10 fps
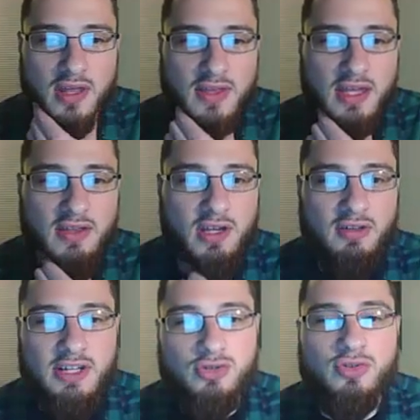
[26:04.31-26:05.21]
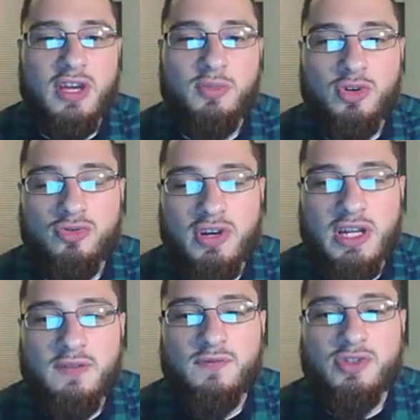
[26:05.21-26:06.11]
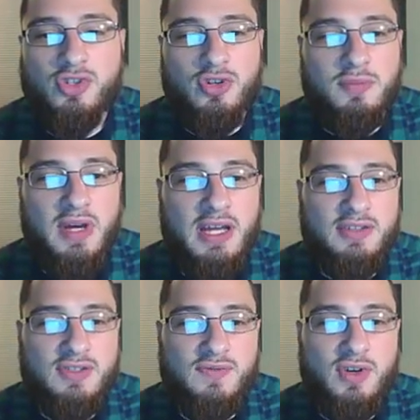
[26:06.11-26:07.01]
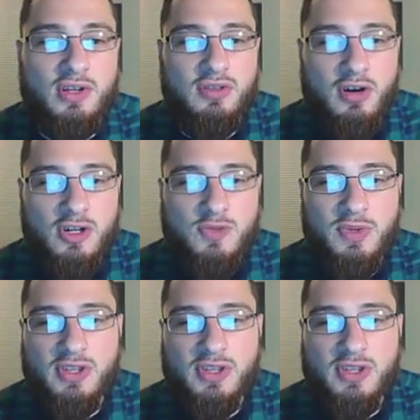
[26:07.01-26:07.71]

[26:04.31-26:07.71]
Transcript: and then the electrochemical gradient for sodium ions is very large,